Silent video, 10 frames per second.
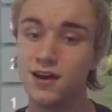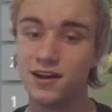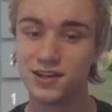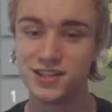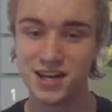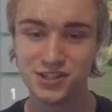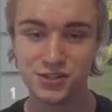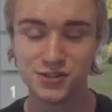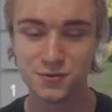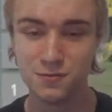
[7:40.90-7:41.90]
And I catch
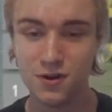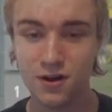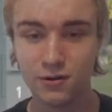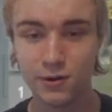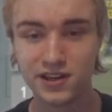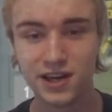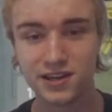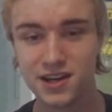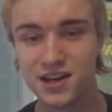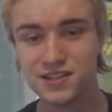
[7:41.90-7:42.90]
you tomorrow
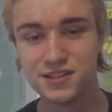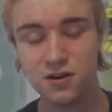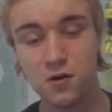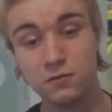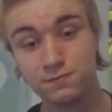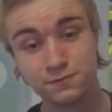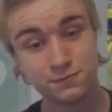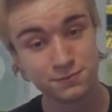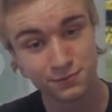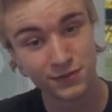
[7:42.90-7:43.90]
again, guys. So
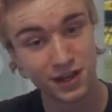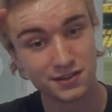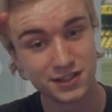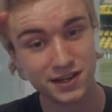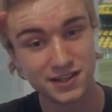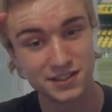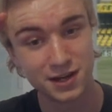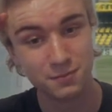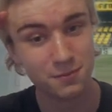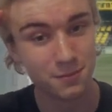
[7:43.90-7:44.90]
until next
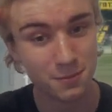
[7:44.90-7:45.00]
time,